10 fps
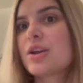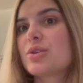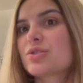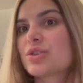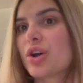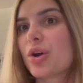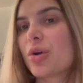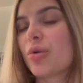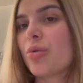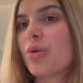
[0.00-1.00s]

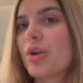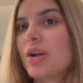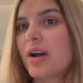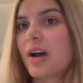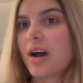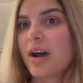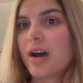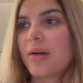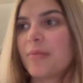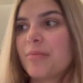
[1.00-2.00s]
so
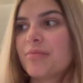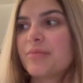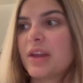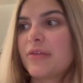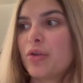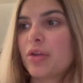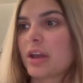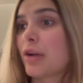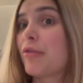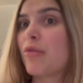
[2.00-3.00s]
and if you can
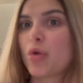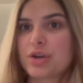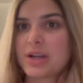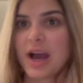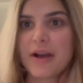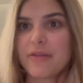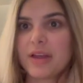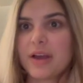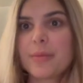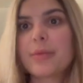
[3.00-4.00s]
like afford to have
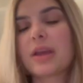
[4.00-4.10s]
them,